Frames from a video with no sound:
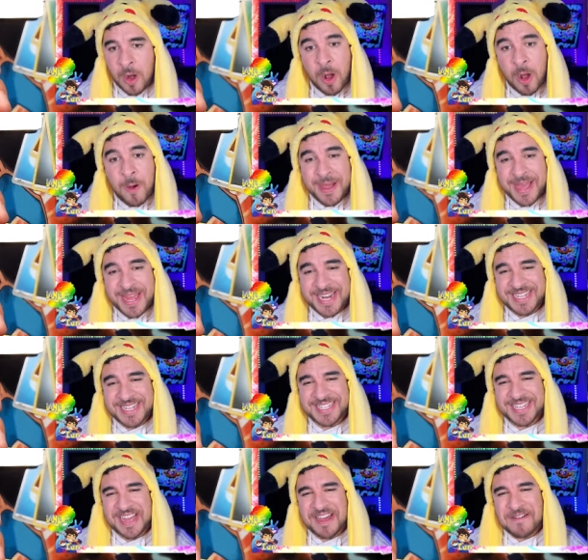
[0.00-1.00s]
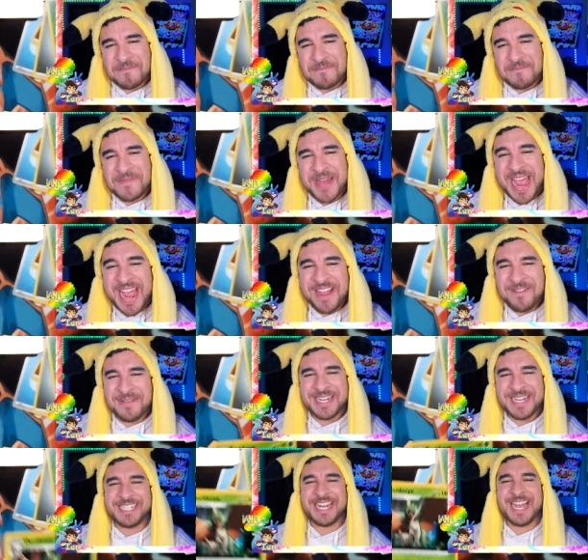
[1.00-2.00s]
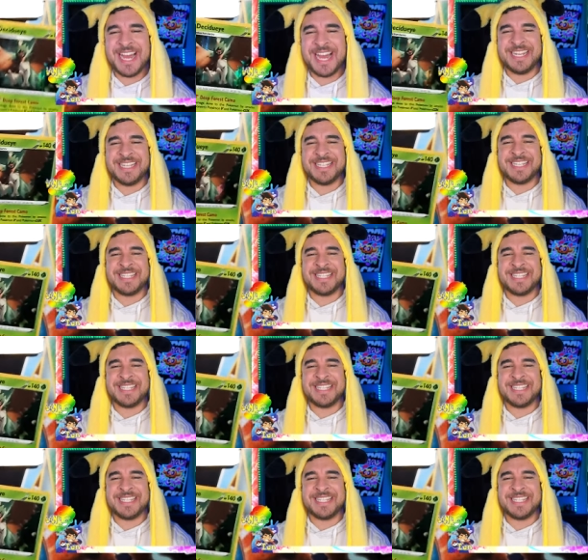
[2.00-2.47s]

Oh, and it's a baby shiny